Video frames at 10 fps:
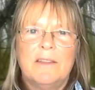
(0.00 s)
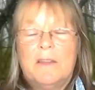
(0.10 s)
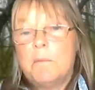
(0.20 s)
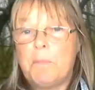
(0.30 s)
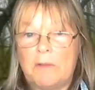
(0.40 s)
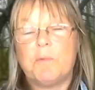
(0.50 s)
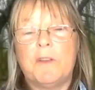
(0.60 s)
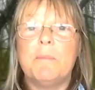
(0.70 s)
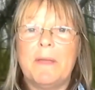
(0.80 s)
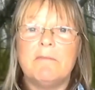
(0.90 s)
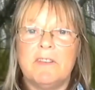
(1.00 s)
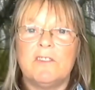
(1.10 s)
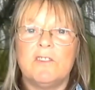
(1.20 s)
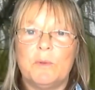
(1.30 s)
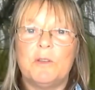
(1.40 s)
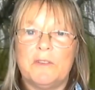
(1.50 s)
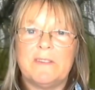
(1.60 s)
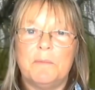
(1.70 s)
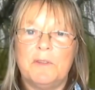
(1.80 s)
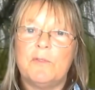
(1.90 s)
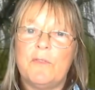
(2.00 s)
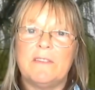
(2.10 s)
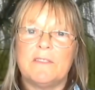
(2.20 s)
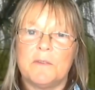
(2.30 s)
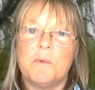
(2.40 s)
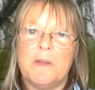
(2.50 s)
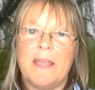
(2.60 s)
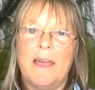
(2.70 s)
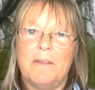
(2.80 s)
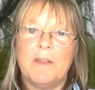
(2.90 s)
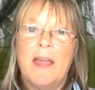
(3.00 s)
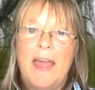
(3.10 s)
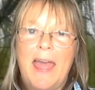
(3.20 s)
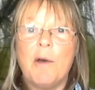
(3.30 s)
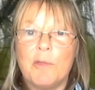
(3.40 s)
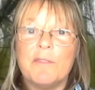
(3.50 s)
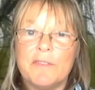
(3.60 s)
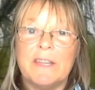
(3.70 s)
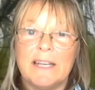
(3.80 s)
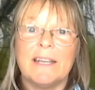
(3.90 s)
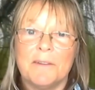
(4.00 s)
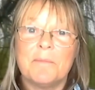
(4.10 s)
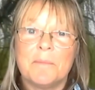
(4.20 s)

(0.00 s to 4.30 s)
So that's one of the main reasons we look at somebody's face to work out how they're feeling.